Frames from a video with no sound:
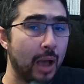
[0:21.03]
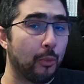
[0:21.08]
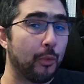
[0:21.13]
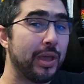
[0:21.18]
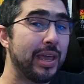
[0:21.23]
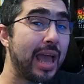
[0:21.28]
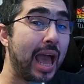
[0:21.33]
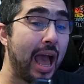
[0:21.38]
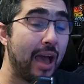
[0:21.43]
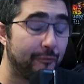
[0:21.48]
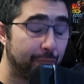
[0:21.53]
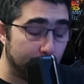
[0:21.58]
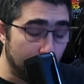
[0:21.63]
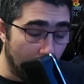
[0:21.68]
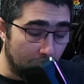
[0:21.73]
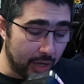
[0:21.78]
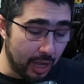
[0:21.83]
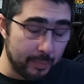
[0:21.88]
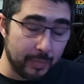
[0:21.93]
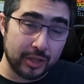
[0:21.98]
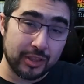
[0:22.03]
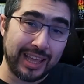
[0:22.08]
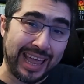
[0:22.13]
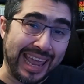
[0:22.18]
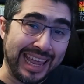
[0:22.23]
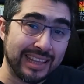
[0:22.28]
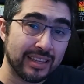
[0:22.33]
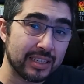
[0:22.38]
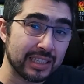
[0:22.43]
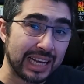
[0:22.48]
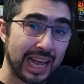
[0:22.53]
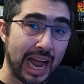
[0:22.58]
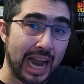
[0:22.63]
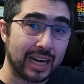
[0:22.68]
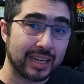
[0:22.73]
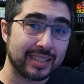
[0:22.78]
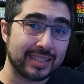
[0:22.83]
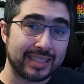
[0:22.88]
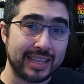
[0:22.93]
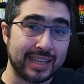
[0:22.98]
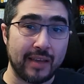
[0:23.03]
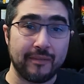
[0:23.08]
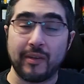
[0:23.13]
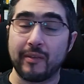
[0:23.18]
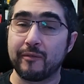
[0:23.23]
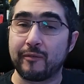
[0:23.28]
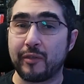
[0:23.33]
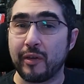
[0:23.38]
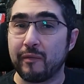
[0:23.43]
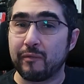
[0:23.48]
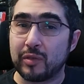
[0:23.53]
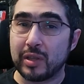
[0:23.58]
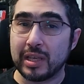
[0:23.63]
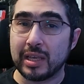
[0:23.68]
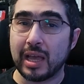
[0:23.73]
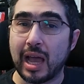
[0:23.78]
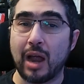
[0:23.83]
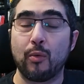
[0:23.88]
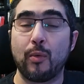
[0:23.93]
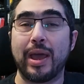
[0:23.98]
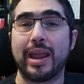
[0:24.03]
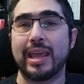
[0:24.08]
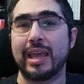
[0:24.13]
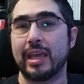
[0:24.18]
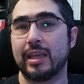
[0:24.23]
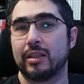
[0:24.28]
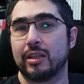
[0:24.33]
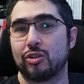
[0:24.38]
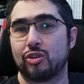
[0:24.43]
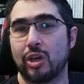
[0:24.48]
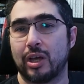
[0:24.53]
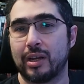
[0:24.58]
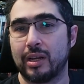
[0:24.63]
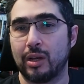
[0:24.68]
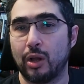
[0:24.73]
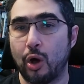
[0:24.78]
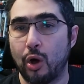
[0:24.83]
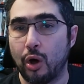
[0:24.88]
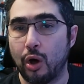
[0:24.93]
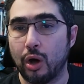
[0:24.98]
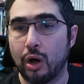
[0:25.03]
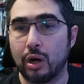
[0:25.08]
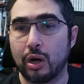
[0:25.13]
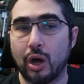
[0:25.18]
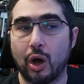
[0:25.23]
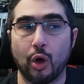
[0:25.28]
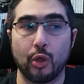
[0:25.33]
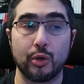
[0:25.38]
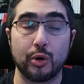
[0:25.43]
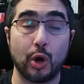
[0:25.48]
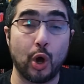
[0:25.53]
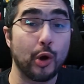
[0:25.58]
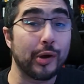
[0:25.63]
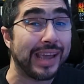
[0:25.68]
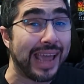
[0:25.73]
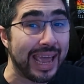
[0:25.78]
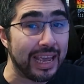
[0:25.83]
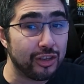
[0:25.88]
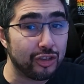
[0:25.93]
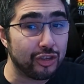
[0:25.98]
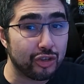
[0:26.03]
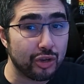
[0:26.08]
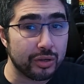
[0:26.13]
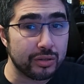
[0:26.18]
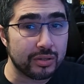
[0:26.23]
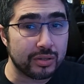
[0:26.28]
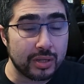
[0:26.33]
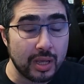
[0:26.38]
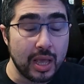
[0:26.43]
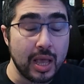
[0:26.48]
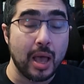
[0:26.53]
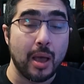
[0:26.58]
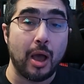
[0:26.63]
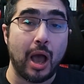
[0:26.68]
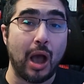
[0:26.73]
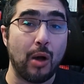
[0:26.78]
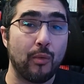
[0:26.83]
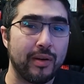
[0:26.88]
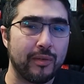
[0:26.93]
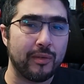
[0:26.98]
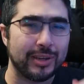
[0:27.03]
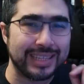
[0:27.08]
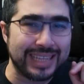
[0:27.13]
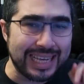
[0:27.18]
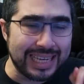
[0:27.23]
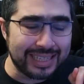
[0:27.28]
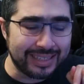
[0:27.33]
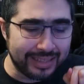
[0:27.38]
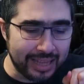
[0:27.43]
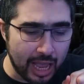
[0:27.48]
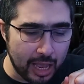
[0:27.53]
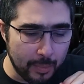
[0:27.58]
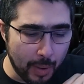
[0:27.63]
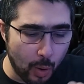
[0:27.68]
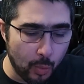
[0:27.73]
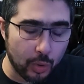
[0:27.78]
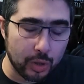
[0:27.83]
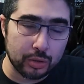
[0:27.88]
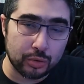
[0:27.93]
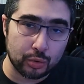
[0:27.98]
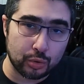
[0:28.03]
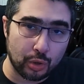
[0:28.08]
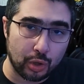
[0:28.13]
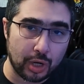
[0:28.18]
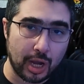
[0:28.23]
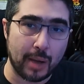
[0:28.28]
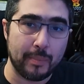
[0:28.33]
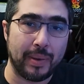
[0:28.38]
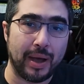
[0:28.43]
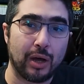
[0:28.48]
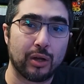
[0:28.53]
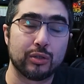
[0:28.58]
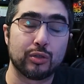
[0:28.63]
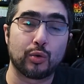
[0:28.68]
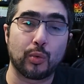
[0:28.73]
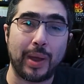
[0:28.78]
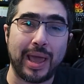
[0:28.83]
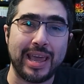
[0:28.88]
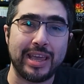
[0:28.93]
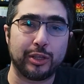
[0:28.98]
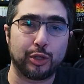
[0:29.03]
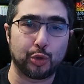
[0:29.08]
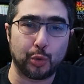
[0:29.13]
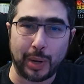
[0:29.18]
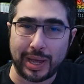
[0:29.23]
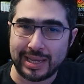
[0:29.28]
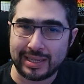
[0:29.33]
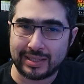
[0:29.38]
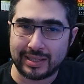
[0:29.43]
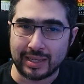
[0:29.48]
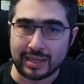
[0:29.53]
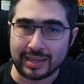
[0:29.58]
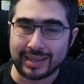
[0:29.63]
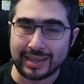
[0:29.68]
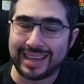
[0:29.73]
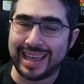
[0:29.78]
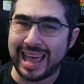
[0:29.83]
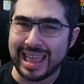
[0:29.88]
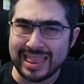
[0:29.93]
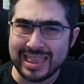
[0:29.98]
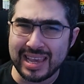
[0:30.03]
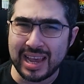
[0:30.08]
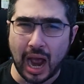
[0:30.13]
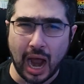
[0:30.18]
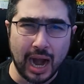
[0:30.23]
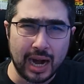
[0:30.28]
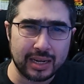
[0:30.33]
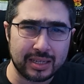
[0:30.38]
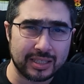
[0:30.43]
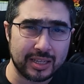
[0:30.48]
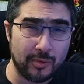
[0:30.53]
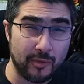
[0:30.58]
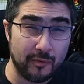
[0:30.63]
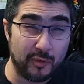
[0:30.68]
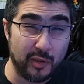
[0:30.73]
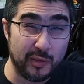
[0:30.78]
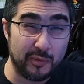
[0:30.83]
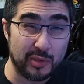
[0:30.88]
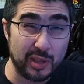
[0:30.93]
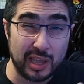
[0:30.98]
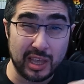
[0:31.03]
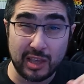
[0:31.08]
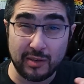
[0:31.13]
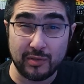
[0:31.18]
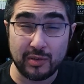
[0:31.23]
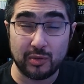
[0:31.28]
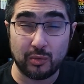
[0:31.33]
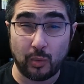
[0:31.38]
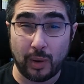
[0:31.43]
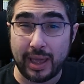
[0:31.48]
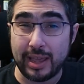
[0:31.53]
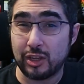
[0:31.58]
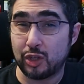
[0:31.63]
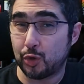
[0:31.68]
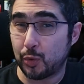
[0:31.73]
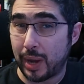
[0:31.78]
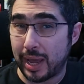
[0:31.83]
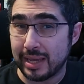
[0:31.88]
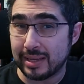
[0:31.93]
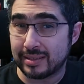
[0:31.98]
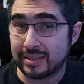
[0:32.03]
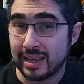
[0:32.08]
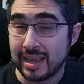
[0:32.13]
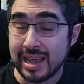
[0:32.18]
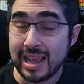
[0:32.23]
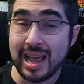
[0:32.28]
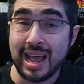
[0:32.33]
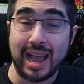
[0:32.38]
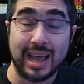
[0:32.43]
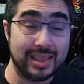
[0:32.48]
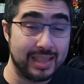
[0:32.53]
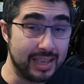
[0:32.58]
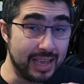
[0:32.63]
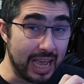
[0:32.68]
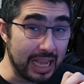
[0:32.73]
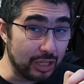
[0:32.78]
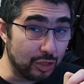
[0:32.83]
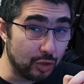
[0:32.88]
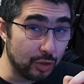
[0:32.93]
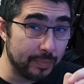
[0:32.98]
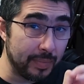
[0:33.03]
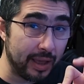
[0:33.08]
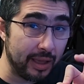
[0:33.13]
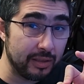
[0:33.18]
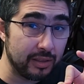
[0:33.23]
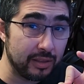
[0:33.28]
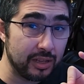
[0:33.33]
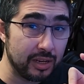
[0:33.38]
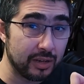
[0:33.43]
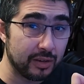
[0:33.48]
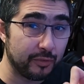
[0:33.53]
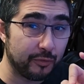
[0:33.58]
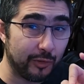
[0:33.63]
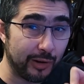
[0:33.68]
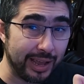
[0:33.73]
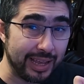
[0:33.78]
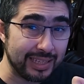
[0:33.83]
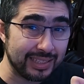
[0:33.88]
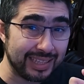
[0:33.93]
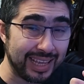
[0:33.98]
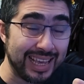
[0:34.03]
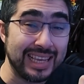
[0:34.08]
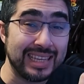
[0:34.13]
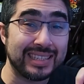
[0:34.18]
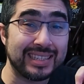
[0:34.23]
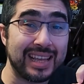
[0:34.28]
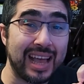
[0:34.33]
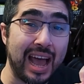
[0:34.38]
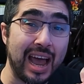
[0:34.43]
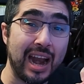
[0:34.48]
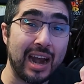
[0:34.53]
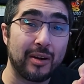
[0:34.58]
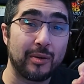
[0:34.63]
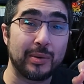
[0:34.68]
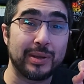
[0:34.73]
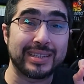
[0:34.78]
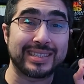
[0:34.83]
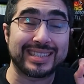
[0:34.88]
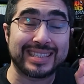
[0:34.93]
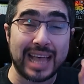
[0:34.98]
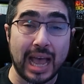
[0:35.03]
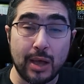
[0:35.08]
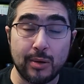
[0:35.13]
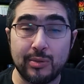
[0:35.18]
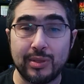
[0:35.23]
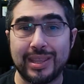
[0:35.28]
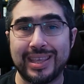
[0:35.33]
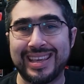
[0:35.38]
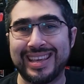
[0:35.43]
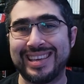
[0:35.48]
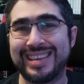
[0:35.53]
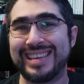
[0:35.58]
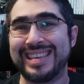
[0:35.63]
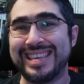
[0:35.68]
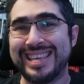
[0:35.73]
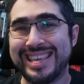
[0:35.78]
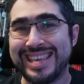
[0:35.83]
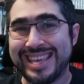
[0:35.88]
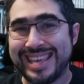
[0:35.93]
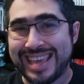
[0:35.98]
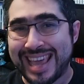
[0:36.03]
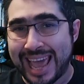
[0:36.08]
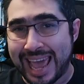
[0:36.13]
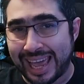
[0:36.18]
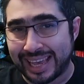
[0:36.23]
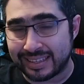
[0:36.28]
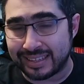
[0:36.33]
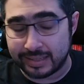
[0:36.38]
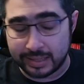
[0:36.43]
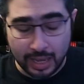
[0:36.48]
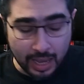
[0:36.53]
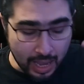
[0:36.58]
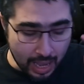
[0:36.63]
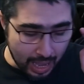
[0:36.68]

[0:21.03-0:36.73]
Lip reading: We have talked about the Intel Arc 750 already in the channel on other occasions. However, this time I want to talk about ray tracing. Can the Arc 750 even ray trace? And the answer, my dear friends, is a resounding yes.